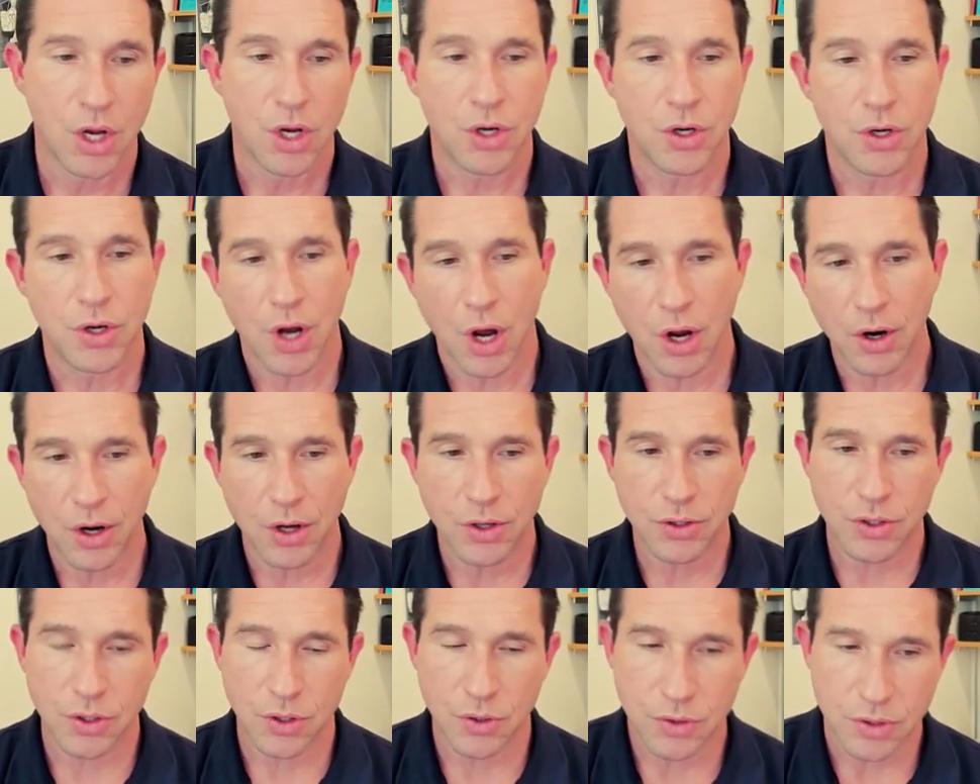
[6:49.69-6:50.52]
No
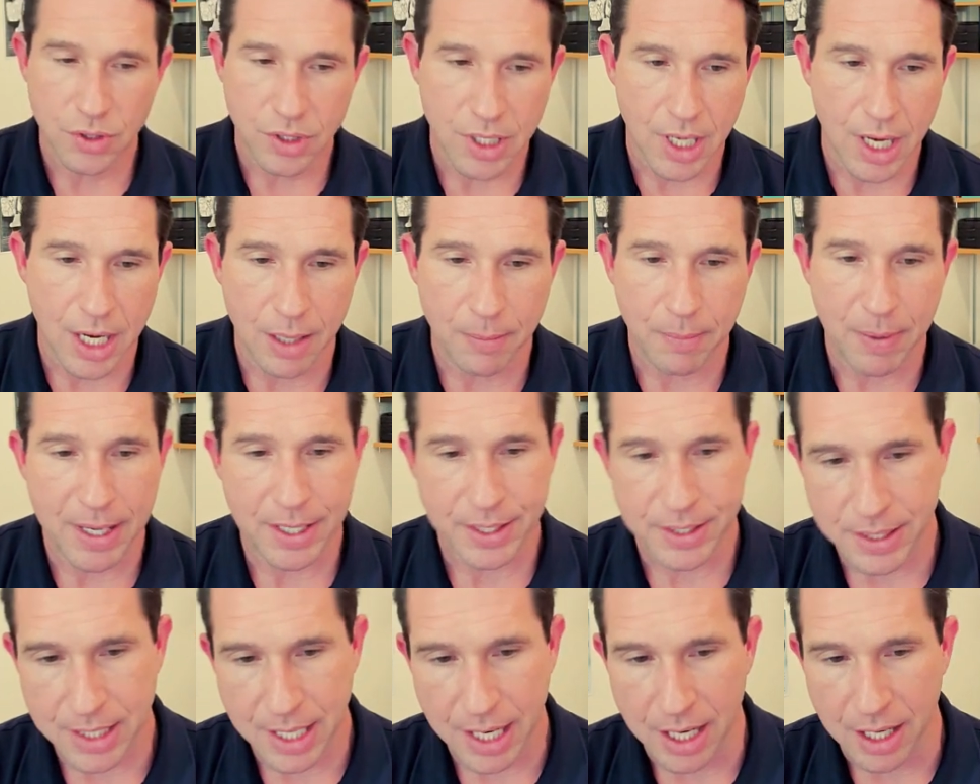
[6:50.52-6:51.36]
nos gusta el
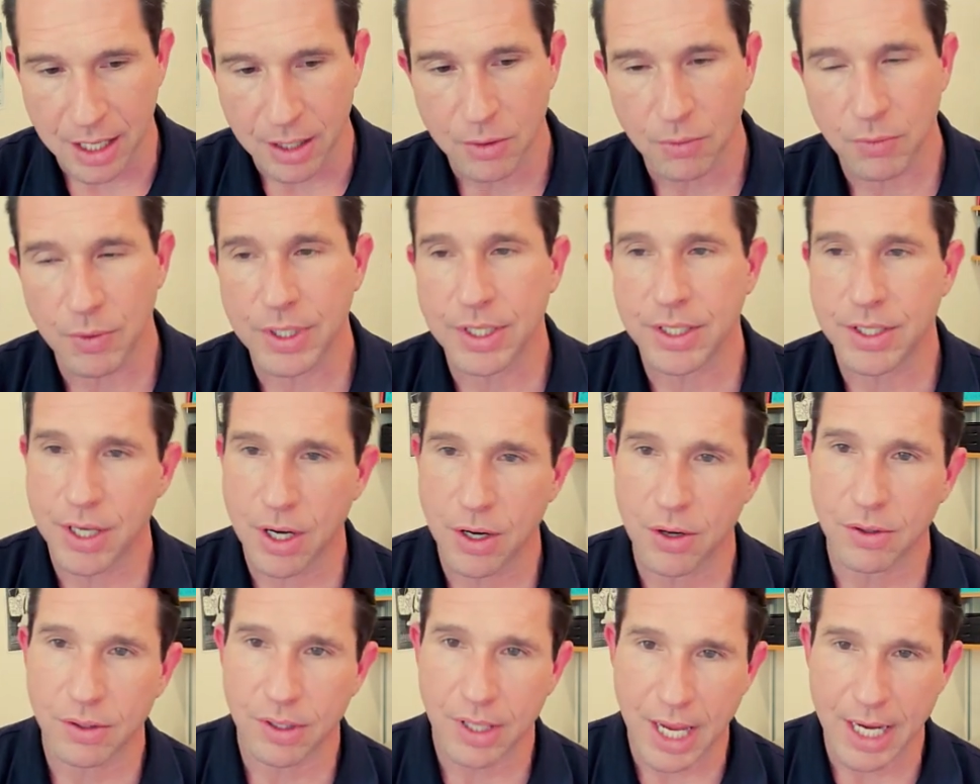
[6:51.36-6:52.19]
pastel. We
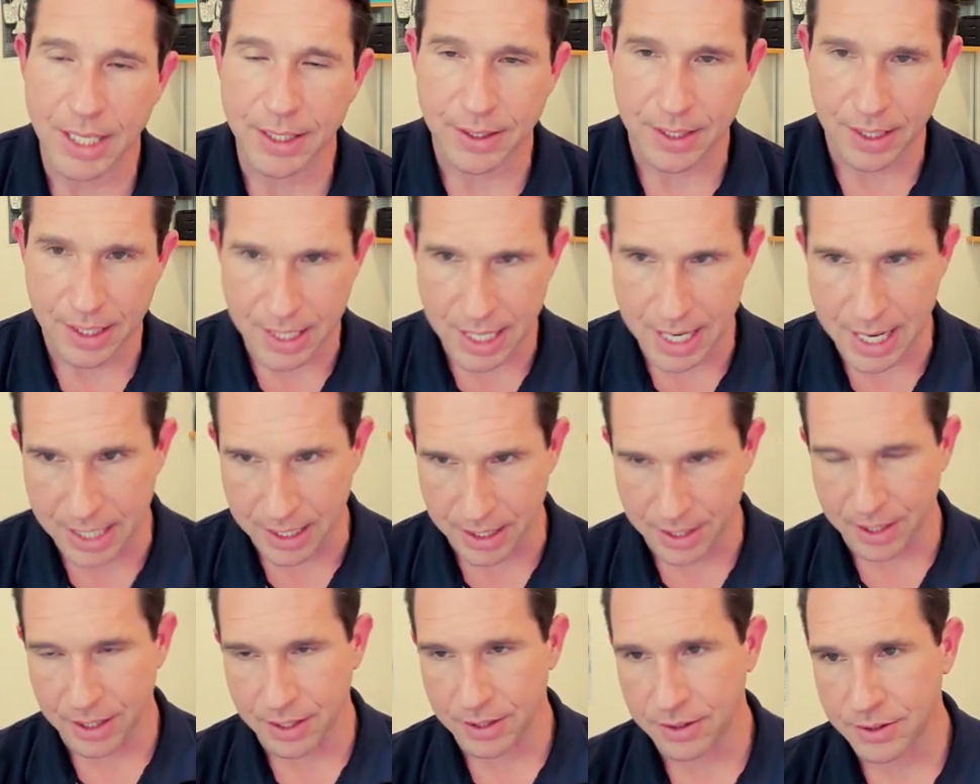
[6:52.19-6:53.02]
don't like the
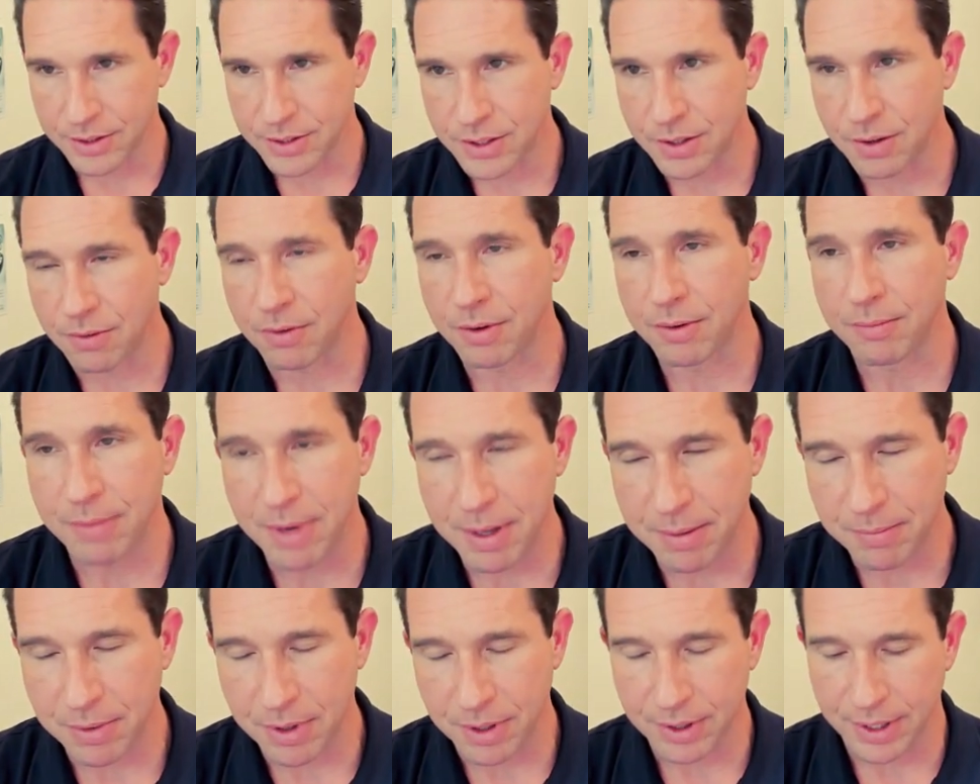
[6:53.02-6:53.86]
cake. So
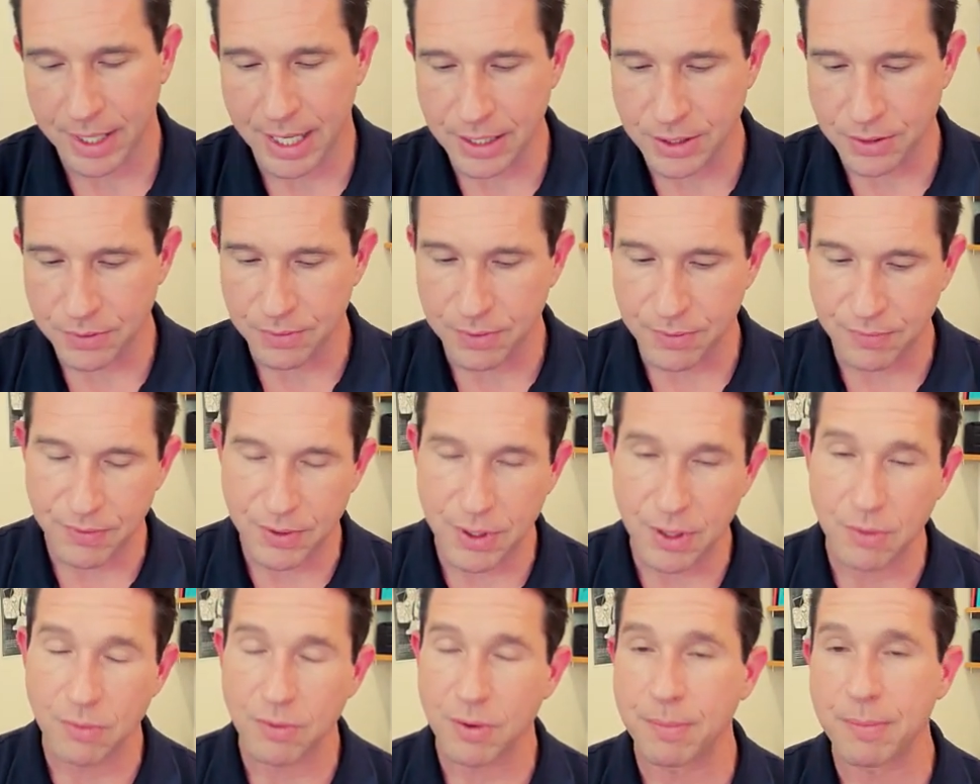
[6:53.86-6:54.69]
remember, let's
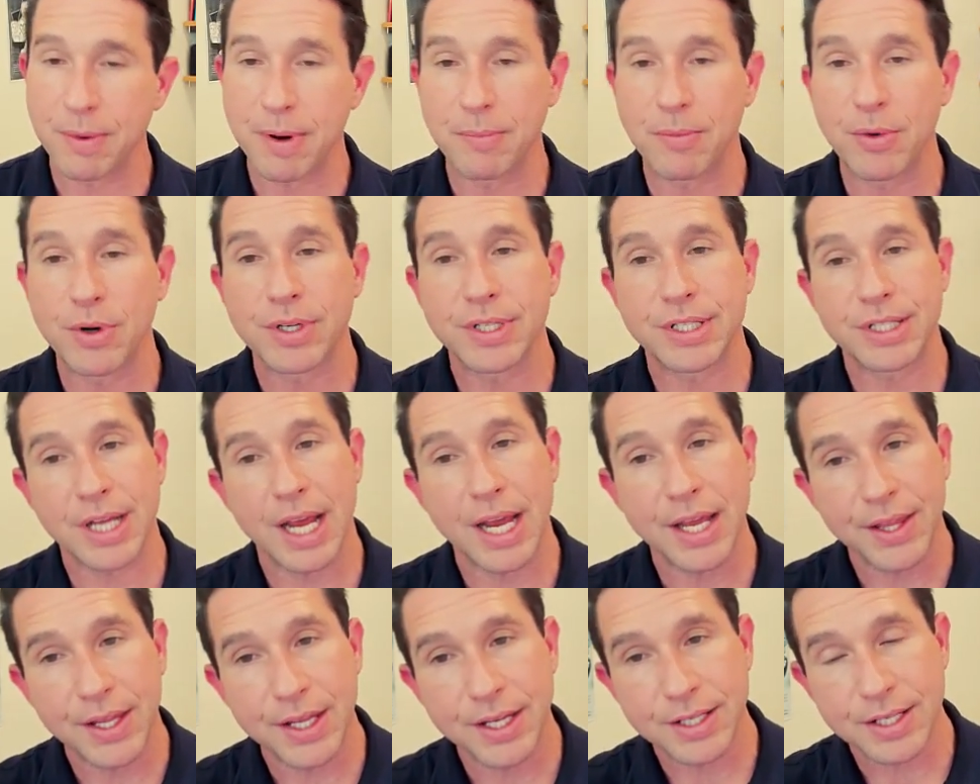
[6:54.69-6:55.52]
review. Remember,
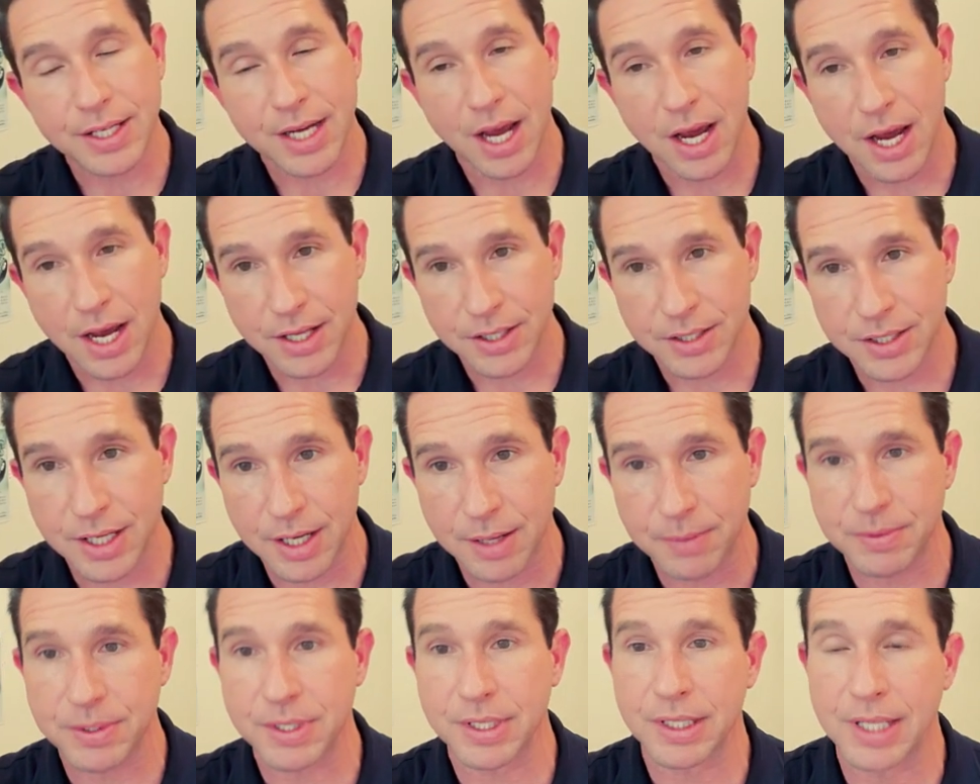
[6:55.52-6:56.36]
say these
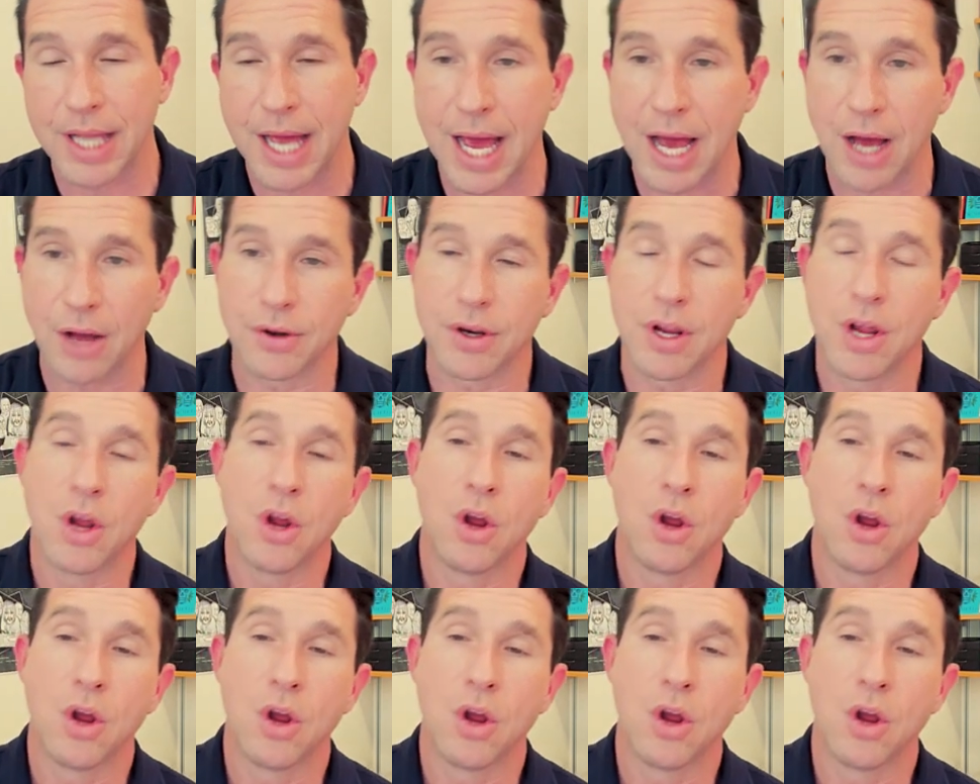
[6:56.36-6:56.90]
concepts aloud.